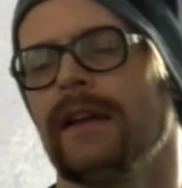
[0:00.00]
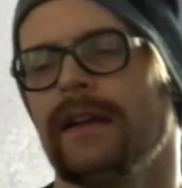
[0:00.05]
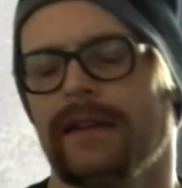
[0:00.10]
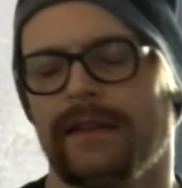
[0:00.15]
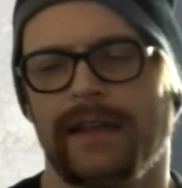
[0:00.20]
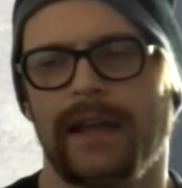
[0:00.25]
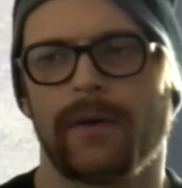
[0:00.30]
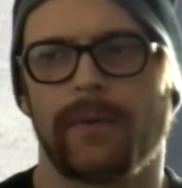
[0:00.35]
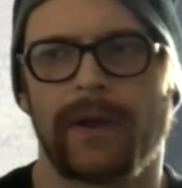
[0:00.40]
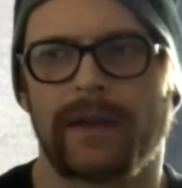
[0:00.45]

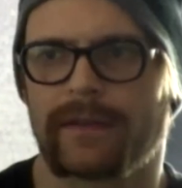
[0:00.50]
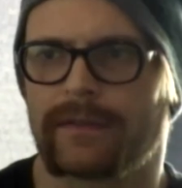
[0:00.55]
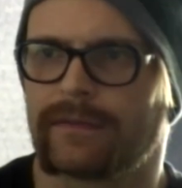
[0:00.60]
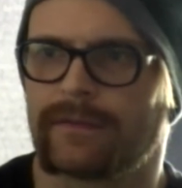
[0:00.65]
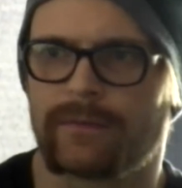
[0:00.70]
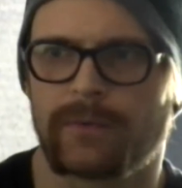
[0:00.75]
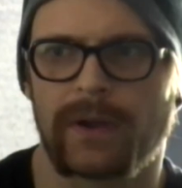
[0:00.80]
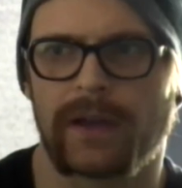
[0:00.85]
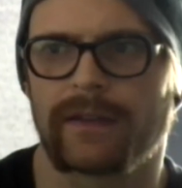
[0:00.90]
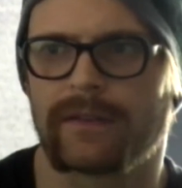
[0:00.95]
yeah, we had
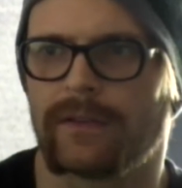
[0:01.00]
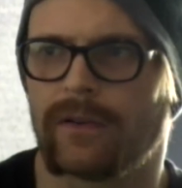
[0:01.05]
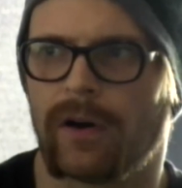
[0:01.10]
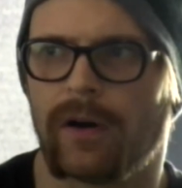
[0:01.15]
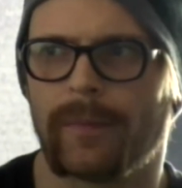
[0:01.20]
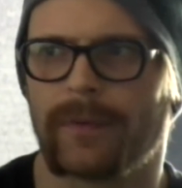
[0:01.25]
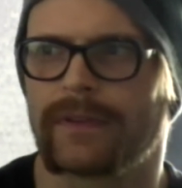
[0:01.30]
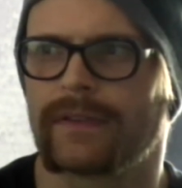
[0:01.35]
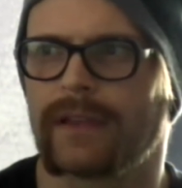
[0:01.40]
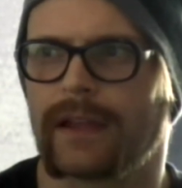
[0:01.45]

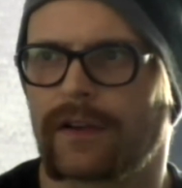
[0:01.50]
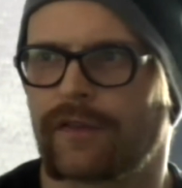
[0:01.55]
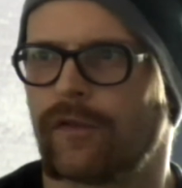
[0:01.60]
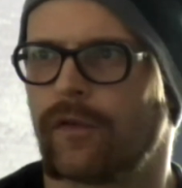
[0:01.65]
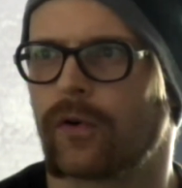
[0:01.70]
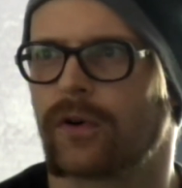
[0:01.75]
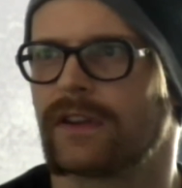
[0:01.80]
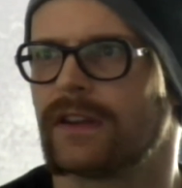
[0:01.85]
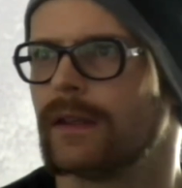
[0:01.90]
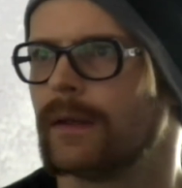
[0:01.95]
almost like
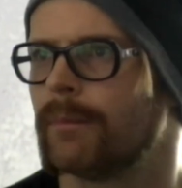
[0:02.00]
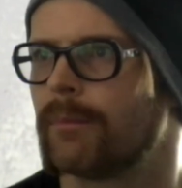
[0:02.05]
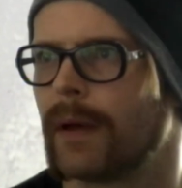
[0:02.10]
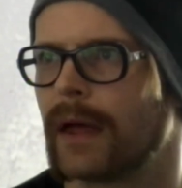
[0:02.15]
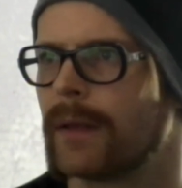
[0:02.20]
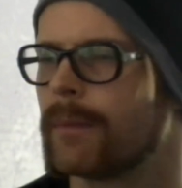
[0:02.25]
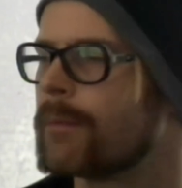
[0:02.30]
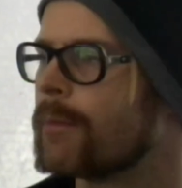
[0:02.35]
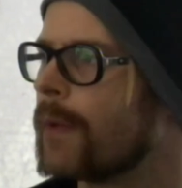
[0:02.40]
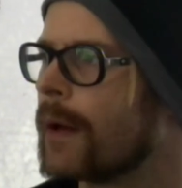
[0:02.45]
40
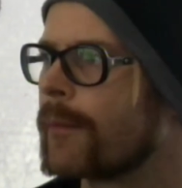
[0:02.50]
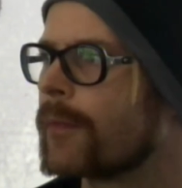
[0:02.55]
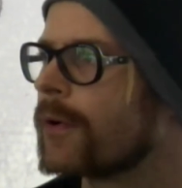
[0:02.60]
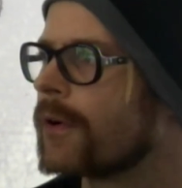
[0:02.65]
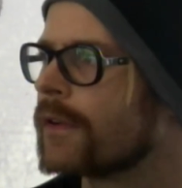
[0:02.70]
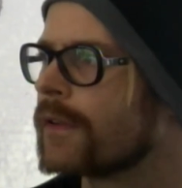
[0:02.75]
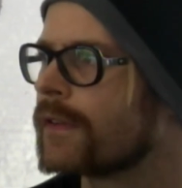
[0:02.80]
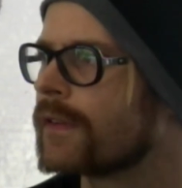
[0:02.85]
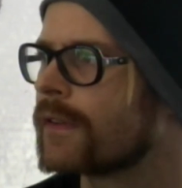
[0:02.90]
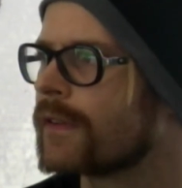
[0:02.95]
band
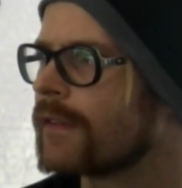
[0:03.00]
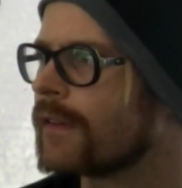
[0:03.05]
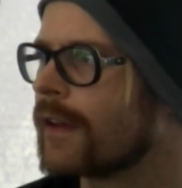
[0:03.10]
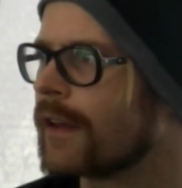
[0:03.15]
members,